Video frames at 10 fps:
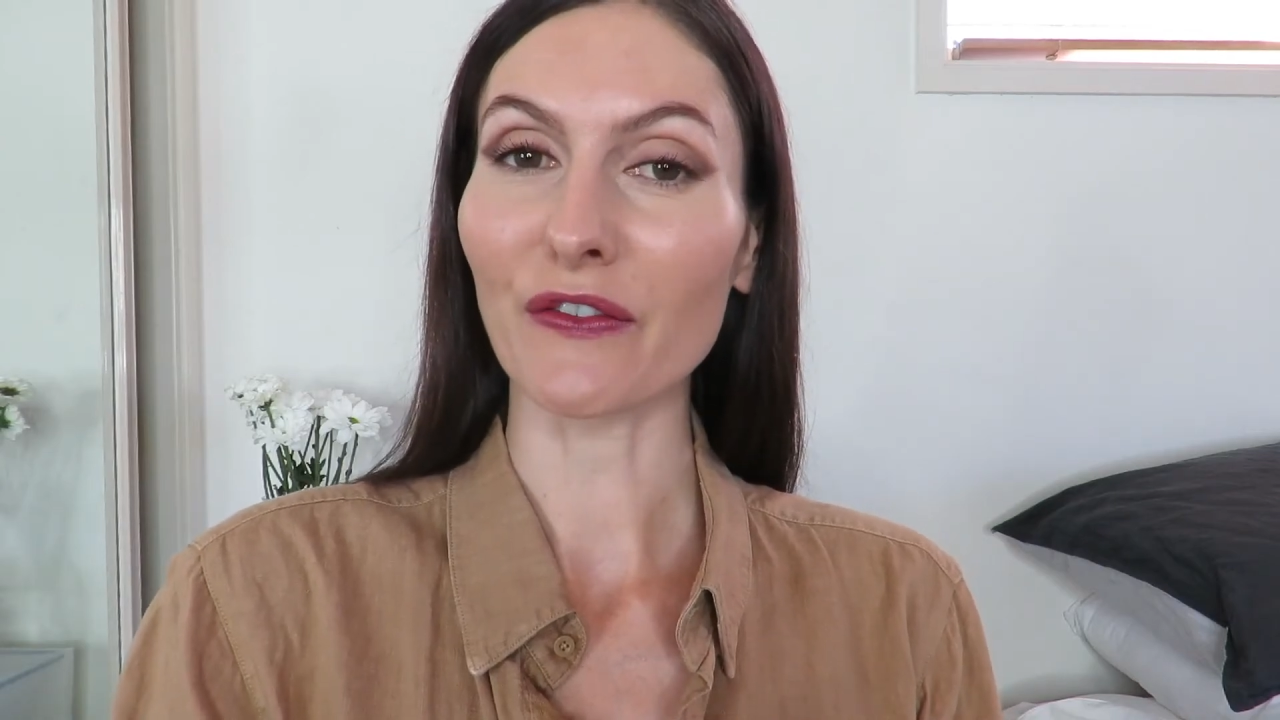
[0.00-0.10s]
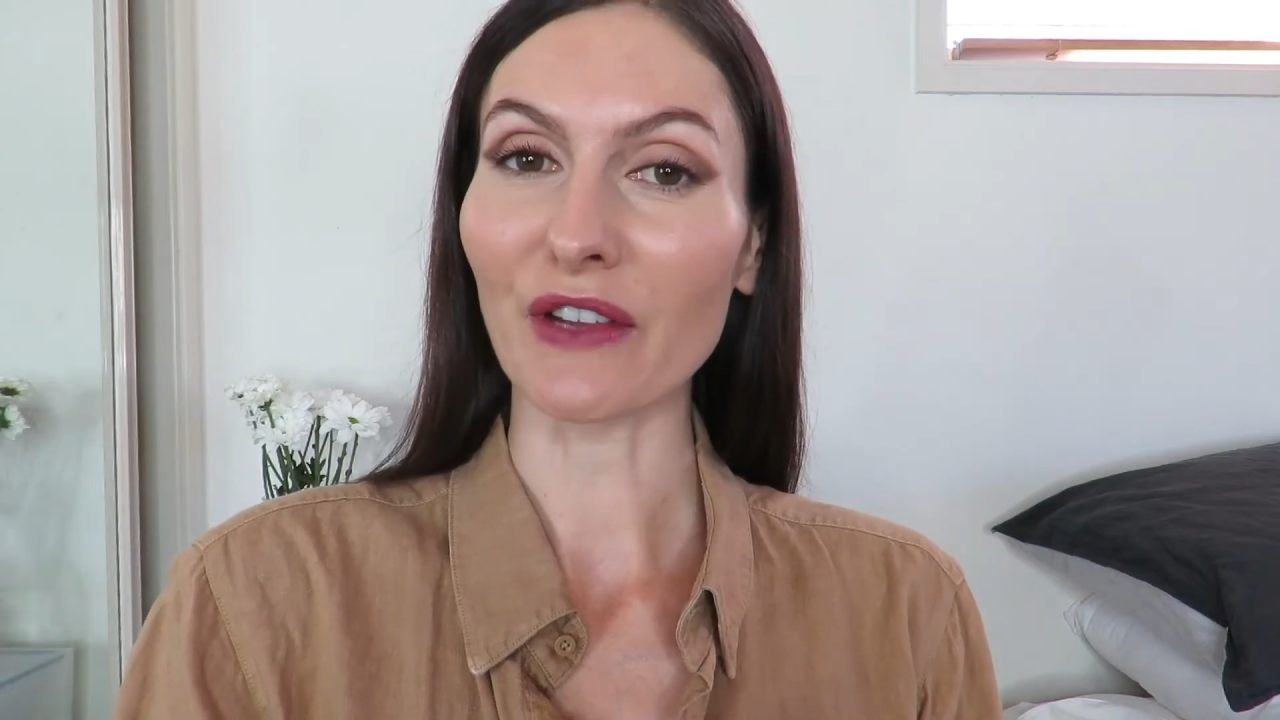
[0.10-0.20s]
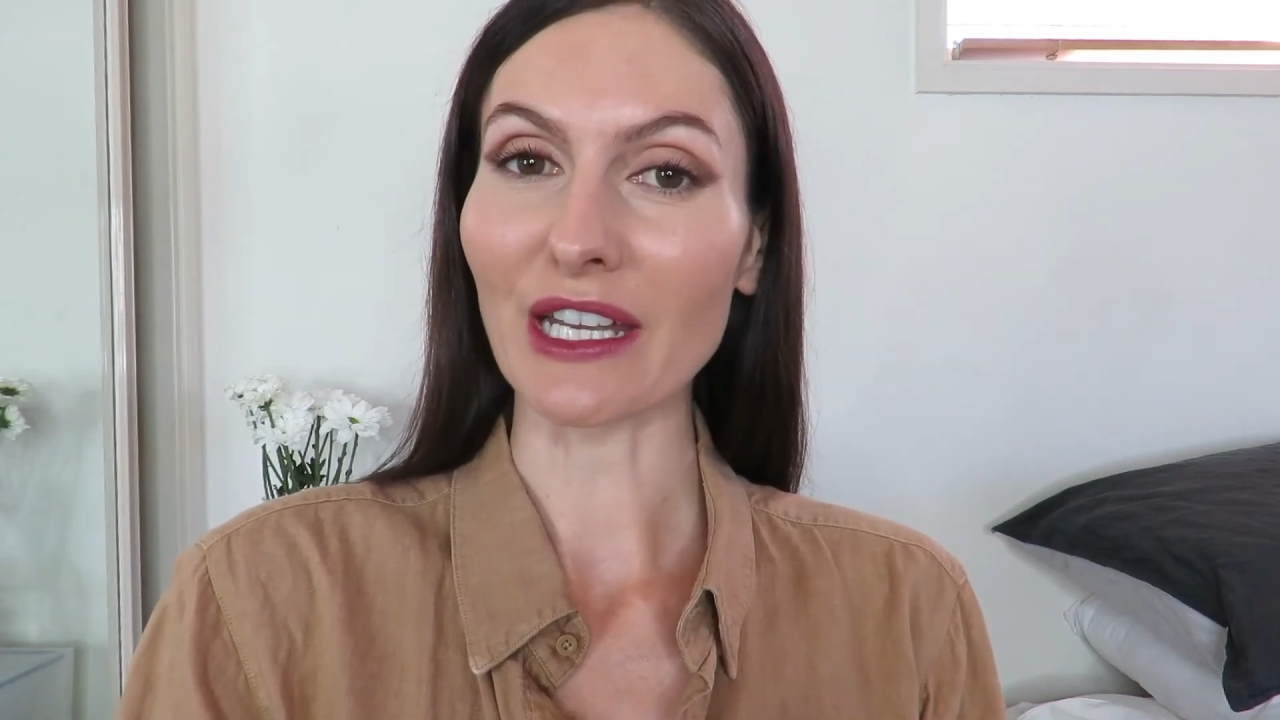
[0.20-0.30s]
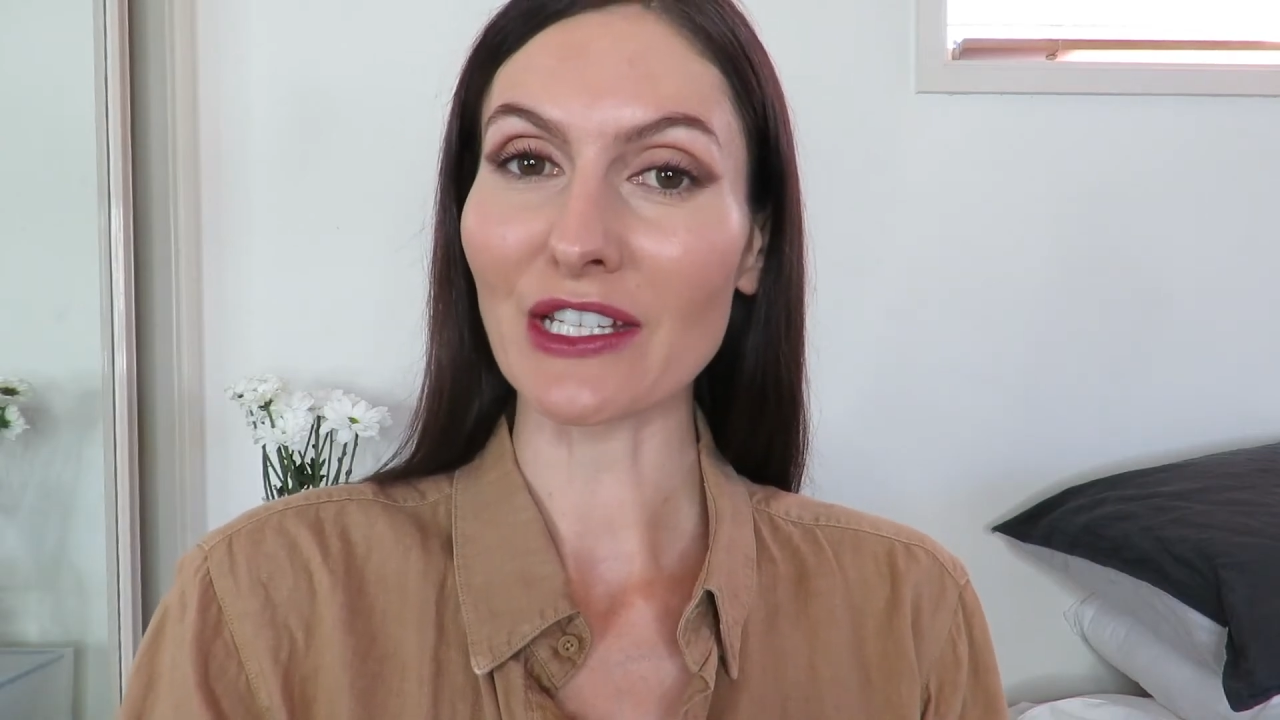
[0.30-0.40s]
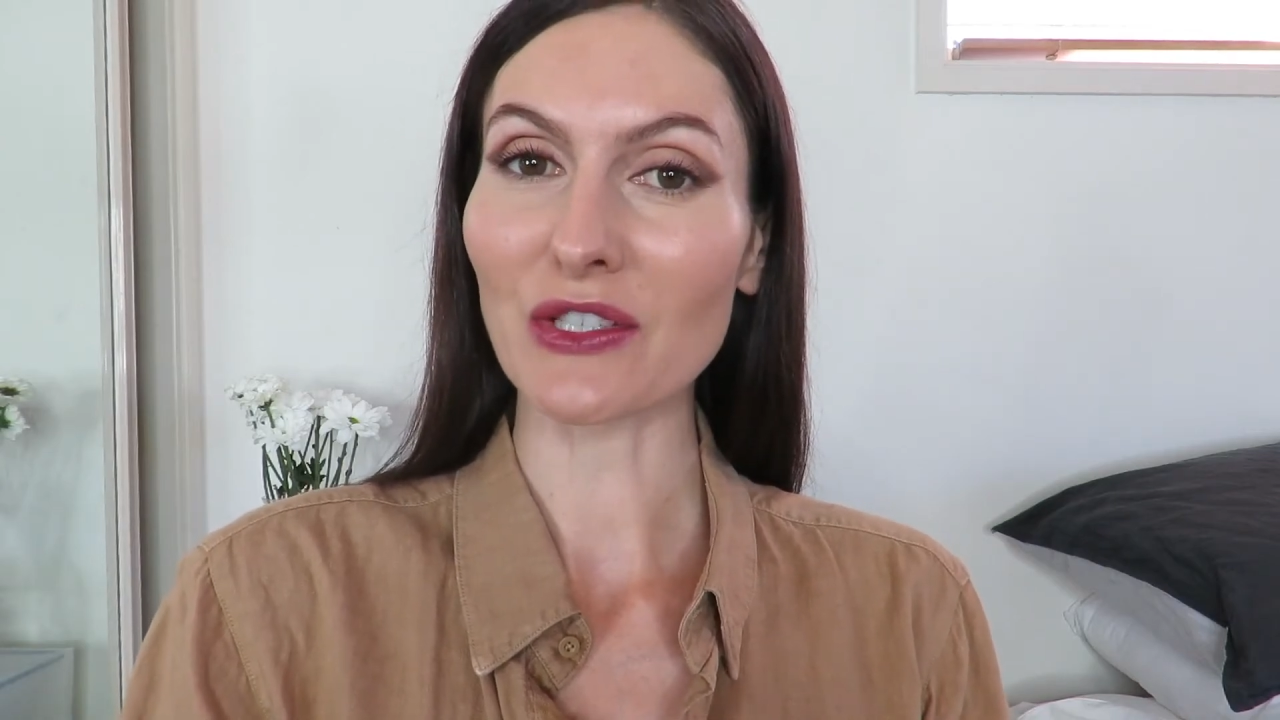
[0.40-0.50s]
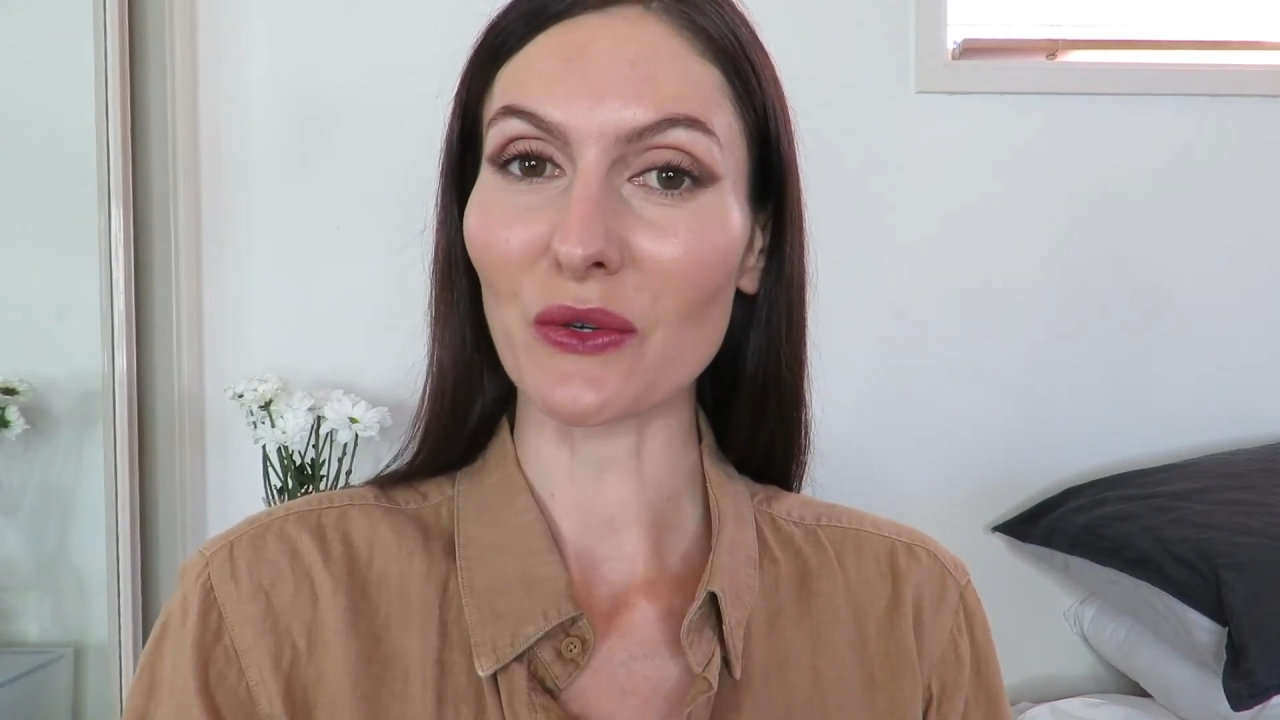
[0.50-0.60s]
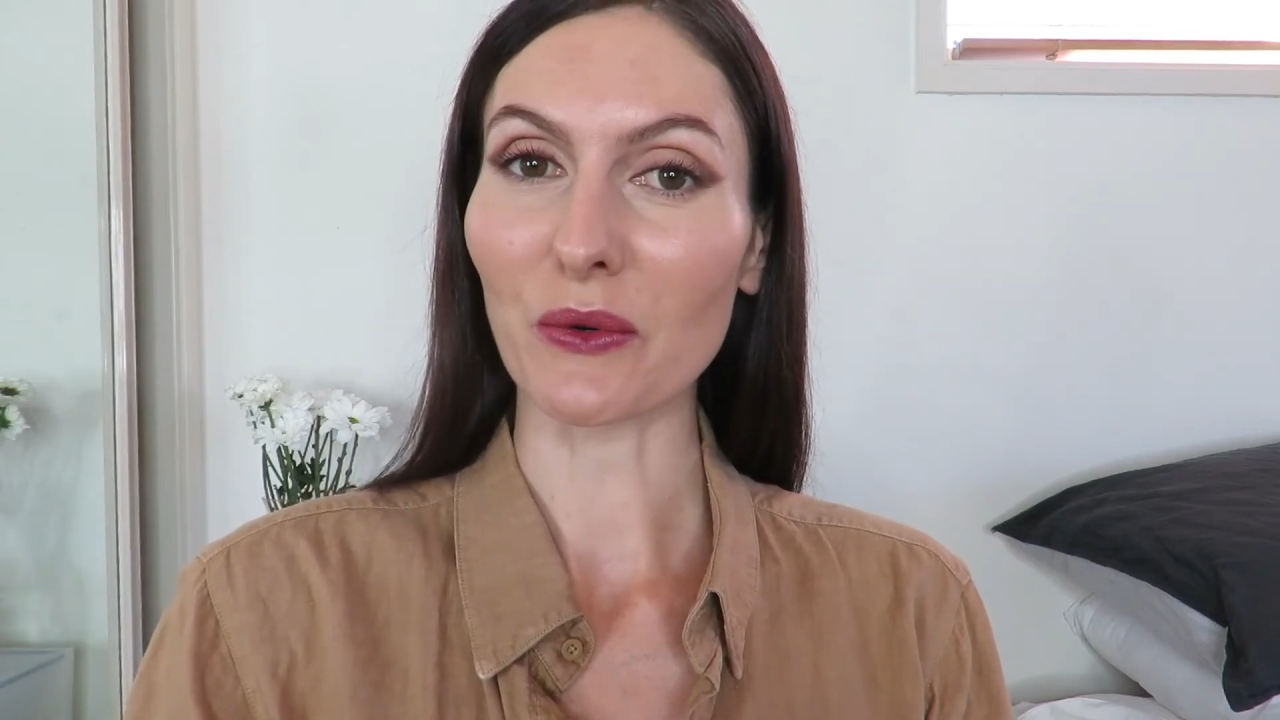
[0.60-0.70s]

finished